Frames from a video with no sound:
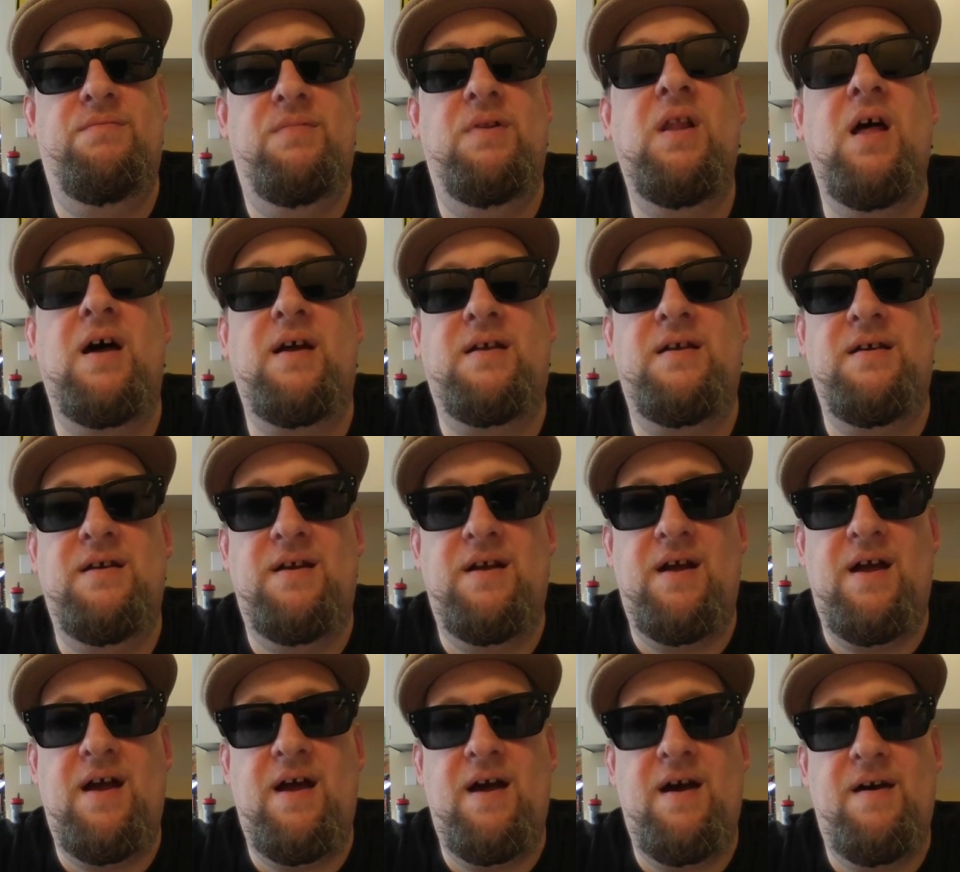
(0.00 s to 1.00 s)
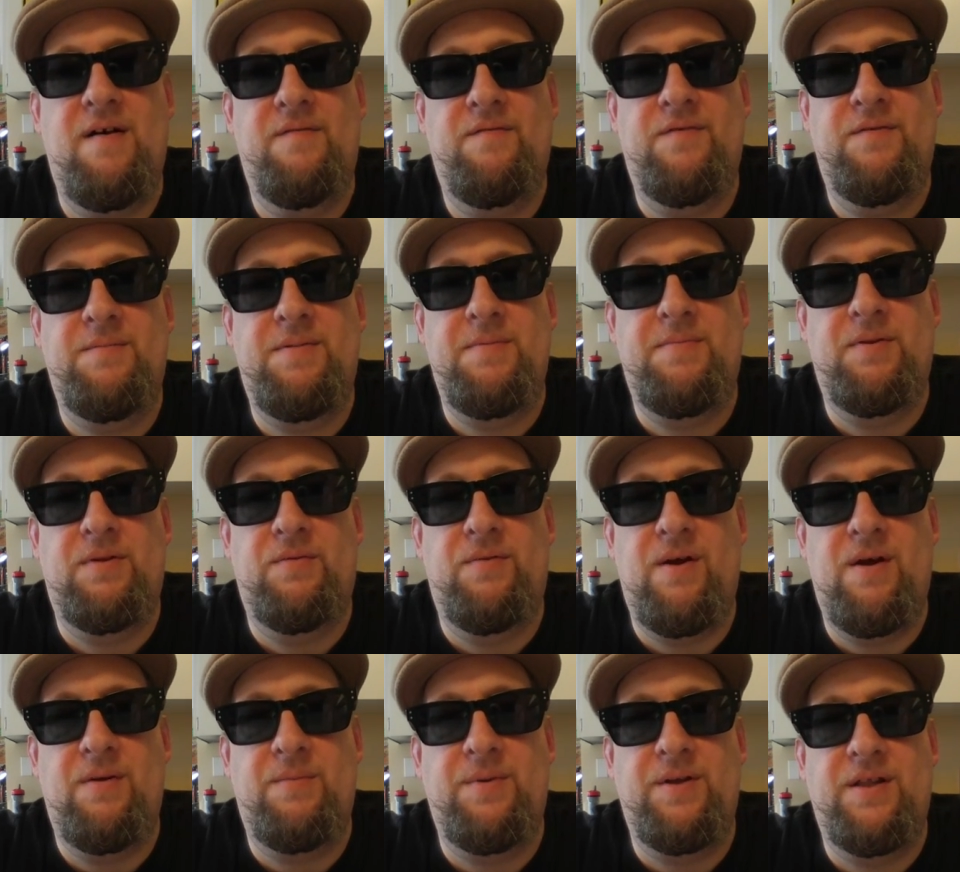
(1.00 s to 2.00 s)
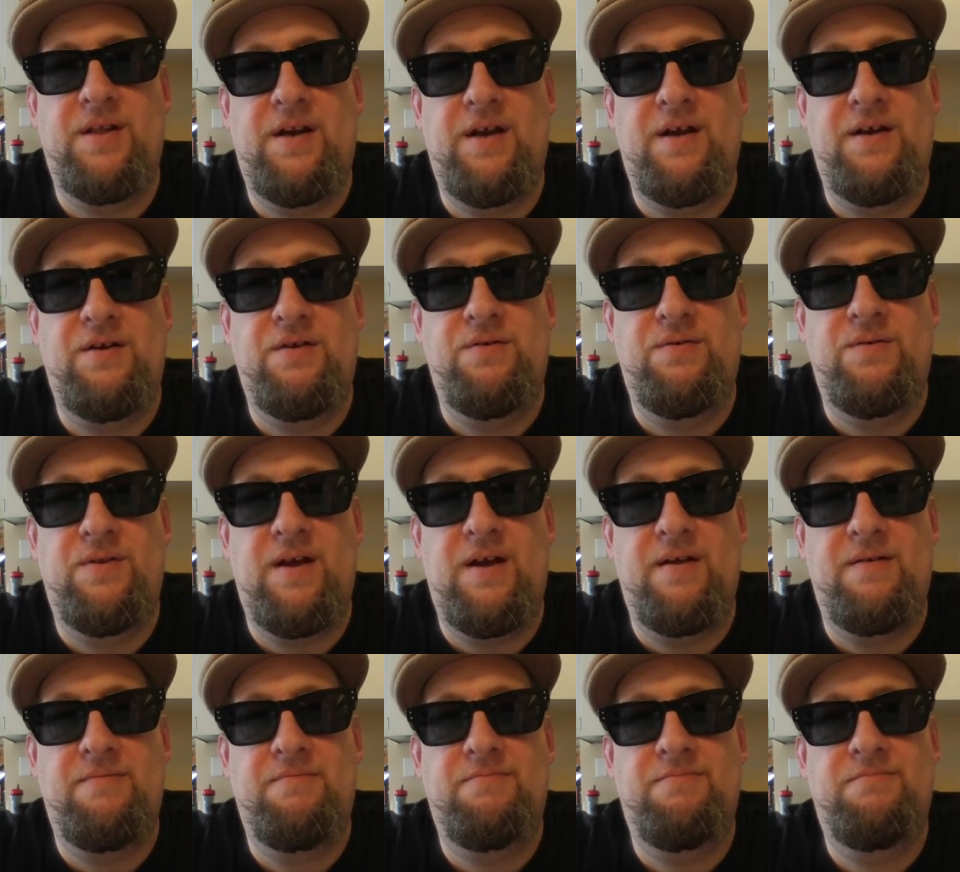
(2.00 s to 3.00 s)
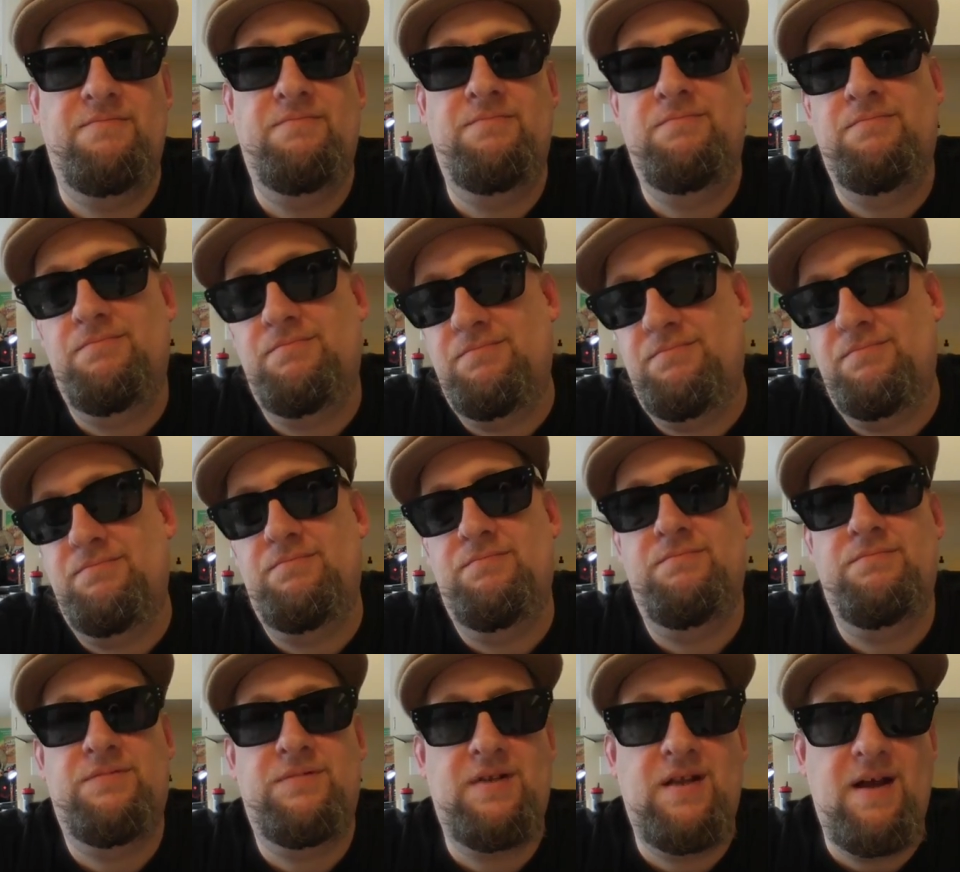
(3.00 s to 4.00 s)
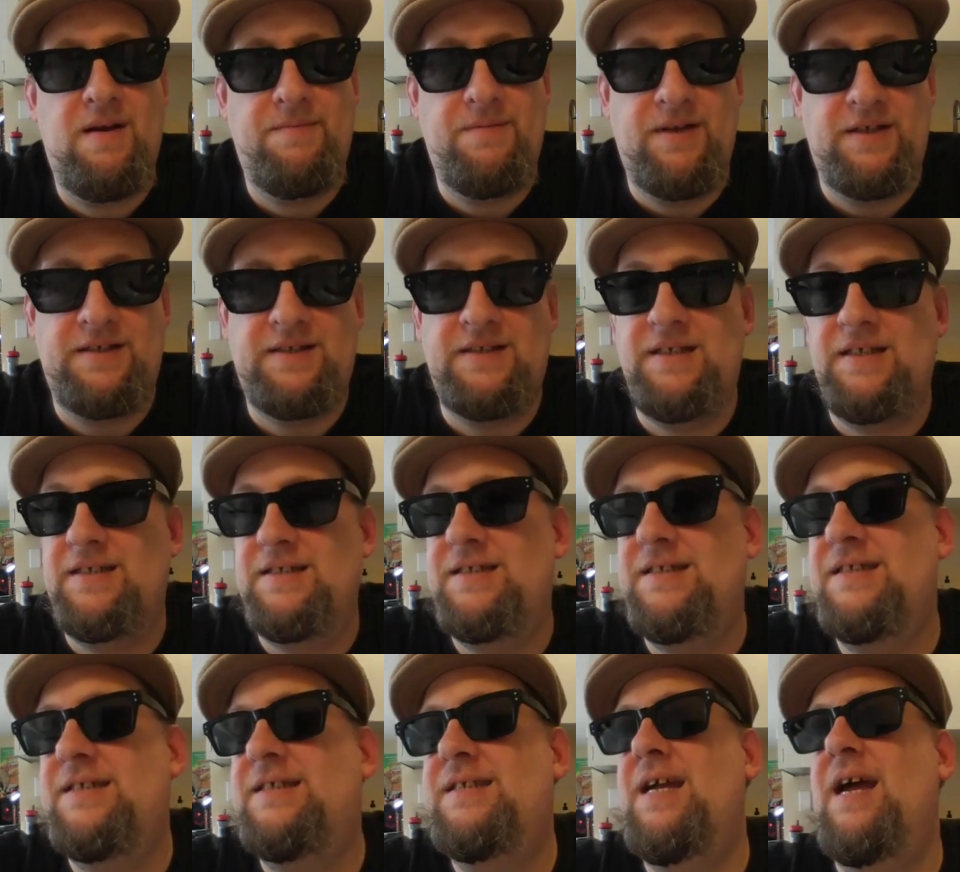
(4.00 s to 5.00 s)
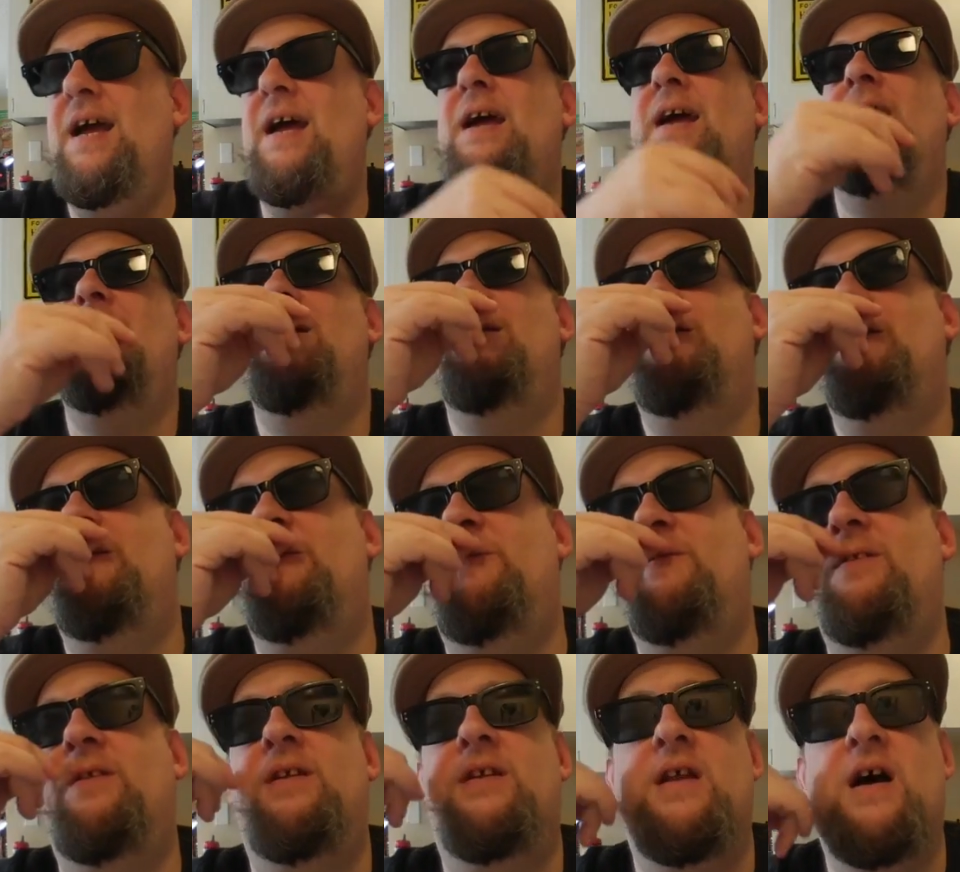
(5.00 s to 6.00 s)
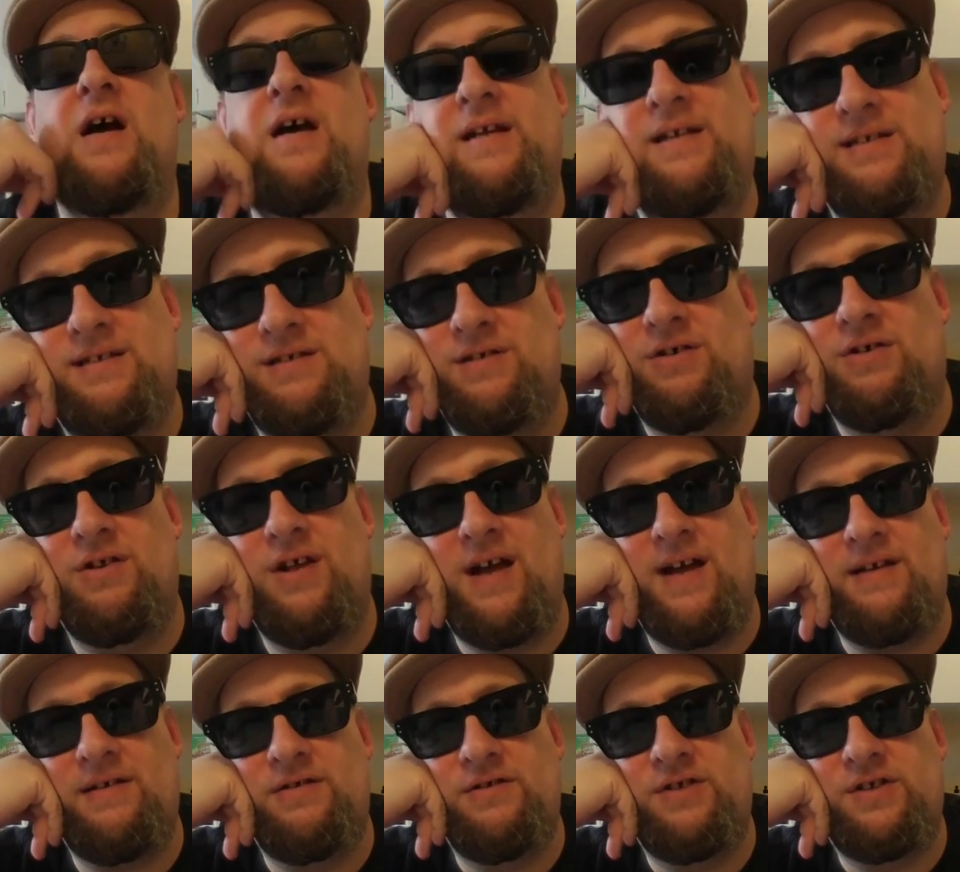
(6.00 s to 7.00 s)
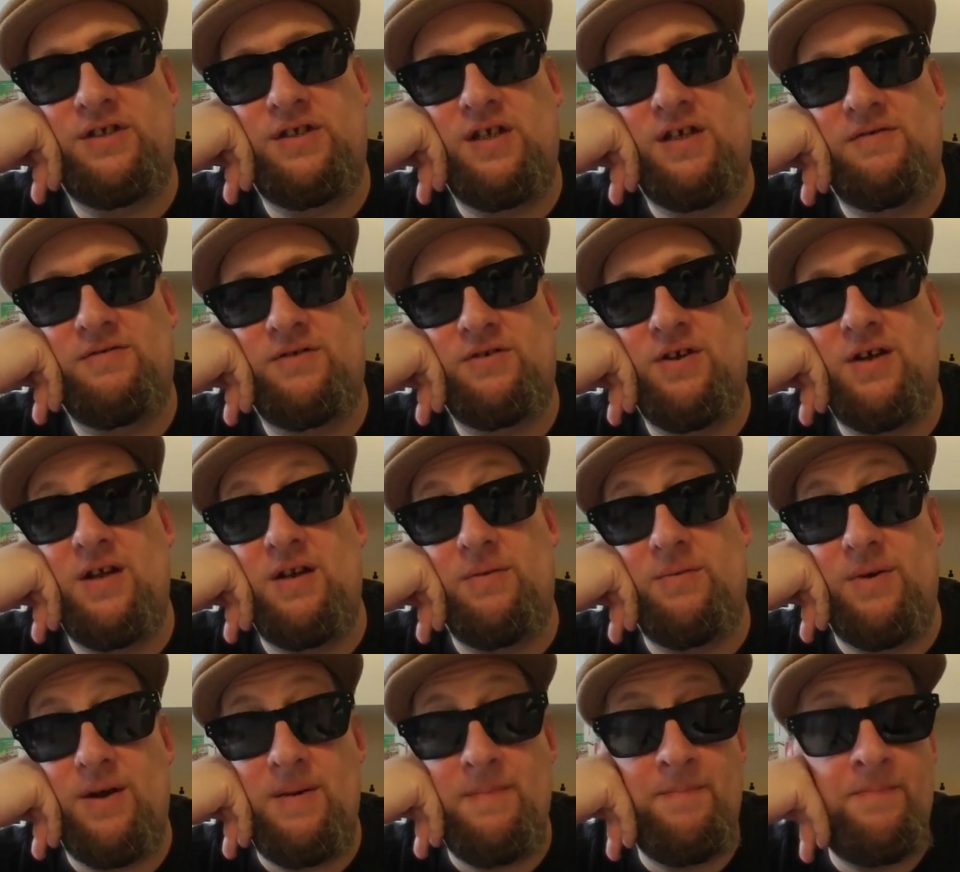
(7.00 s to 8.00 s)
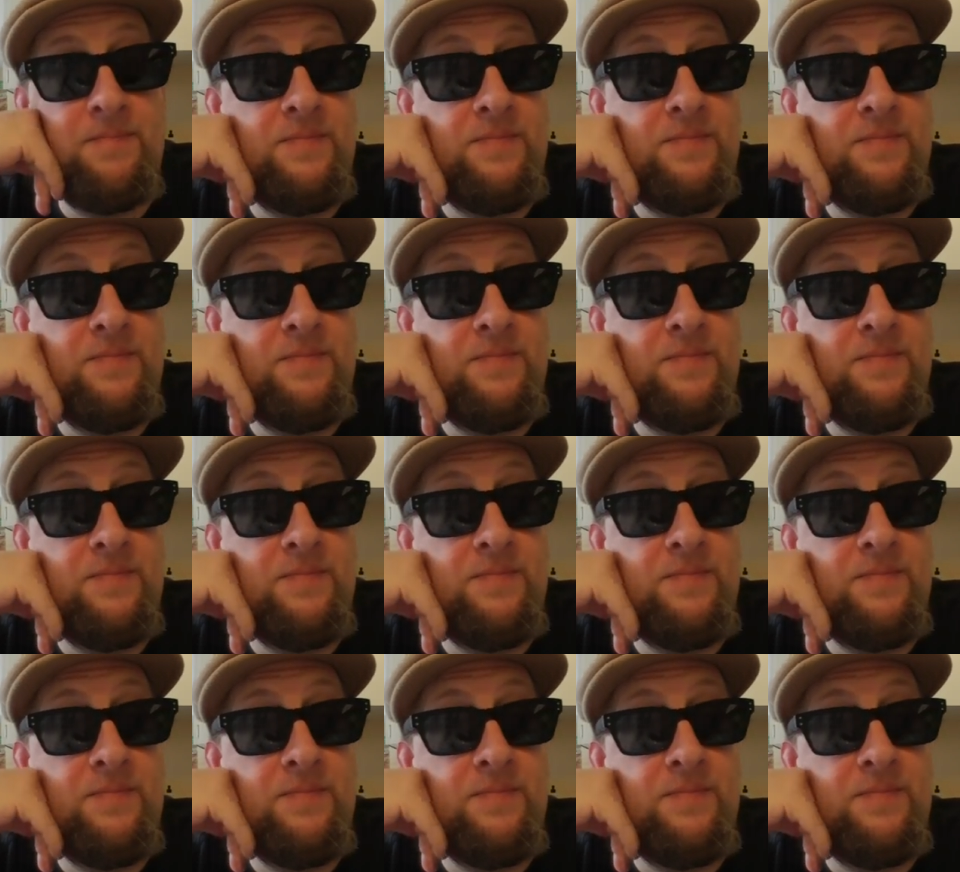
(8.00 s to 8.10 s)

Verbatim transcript: lucky to have the people around me that I do that have nice things to say and are really nice and all that good stuff. So anyway,